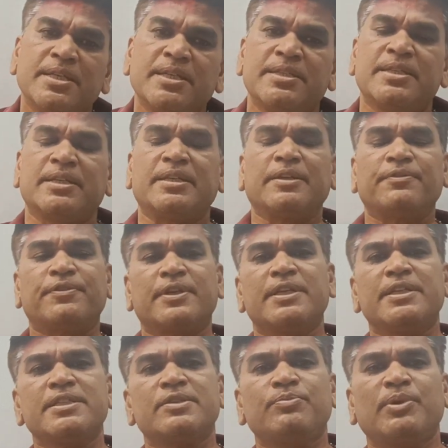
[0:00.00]
is the
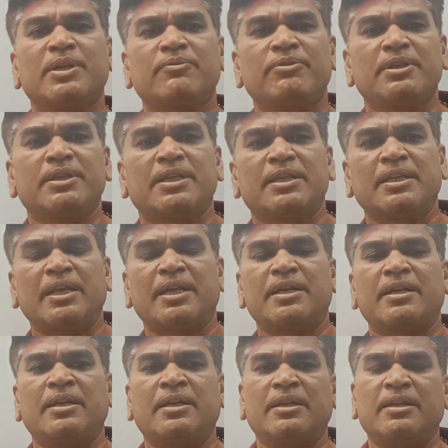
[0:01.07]
difference between the